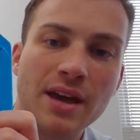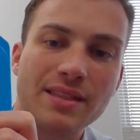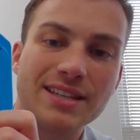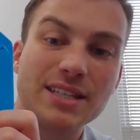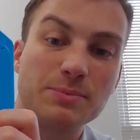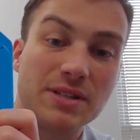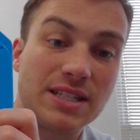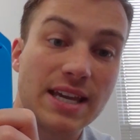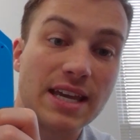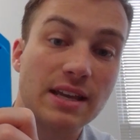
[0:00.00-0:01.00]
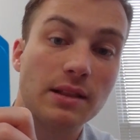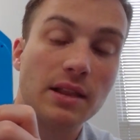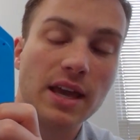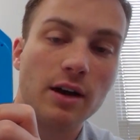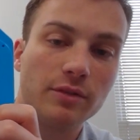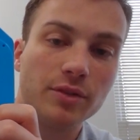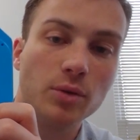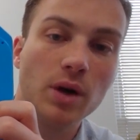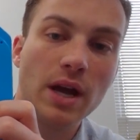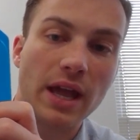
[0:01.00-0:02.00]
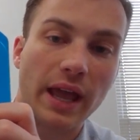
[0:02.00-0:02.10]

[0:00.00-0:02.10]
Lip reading: This is particularly helpful